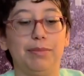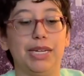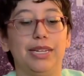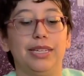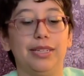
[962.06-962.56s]

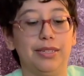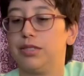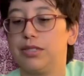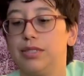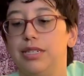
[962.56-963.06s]
my
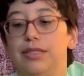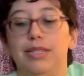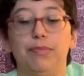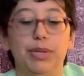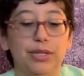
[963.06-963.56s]
slightly
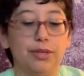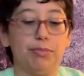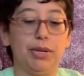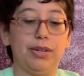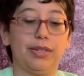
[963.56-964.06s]
bigger
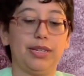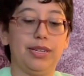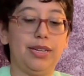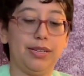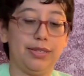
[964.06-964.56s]

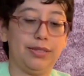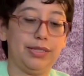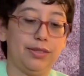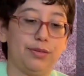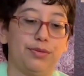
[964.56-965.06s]
pocket
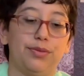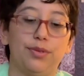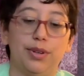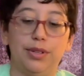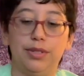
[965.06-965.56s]
in the
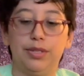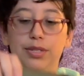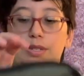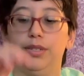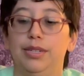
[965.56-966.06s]

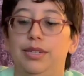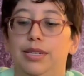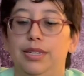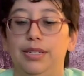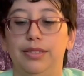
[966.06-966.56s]
front,
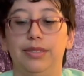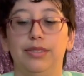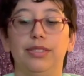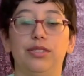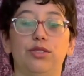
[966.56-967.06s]
this